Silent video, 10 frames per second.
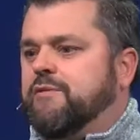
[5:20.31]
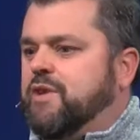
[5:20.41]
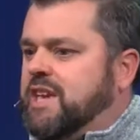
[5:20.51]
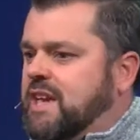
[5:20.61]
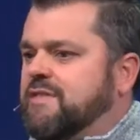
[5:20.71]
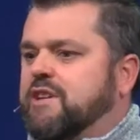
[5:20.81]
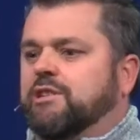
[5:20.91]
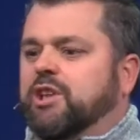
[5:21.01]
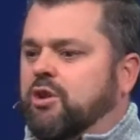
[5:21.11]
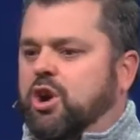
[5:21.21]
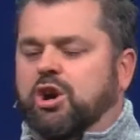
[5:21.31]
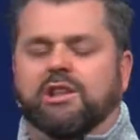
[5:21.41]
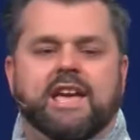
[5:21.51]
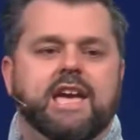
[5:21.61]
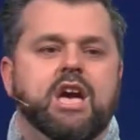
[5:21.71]
If we can get there a little
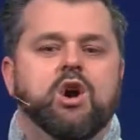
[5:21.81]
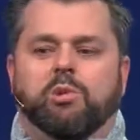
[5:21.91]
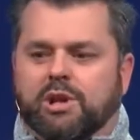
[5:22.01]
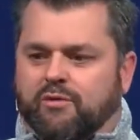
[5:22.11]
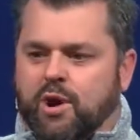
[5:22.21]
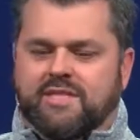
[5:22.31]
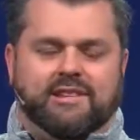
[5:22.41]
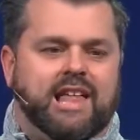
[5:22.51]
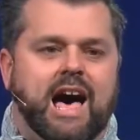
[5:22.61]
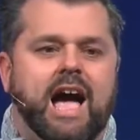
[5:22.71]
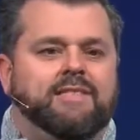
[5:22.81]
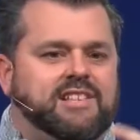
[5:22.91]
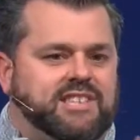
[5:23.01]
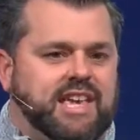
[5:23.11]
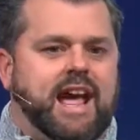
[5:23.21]
early, we'll avoid the line.
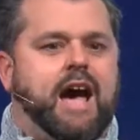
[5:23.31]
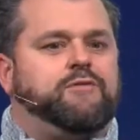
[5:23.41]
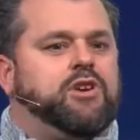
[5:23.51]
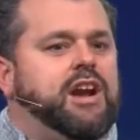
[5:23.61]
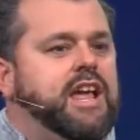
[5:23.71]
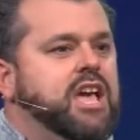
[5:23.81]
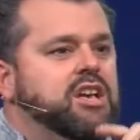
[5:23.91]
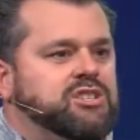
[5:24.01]
Let's get after it.